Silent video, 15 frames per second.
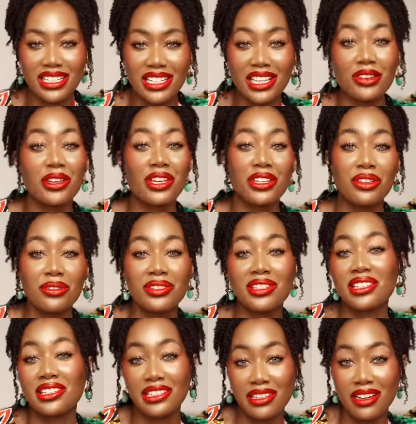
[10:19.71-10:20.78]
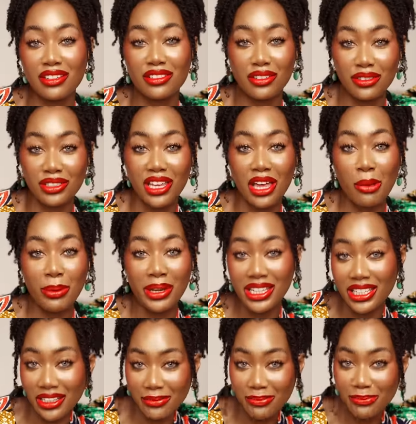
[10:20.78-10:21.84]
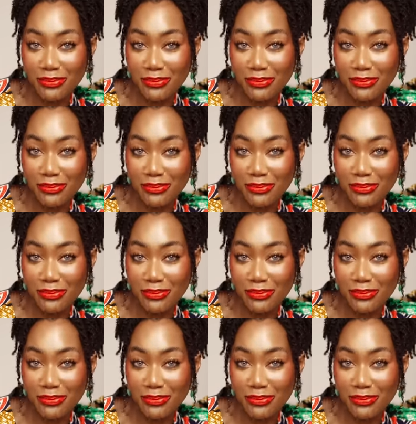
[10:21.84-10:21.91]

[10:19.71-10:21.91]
that you can use to detox your scalp in it.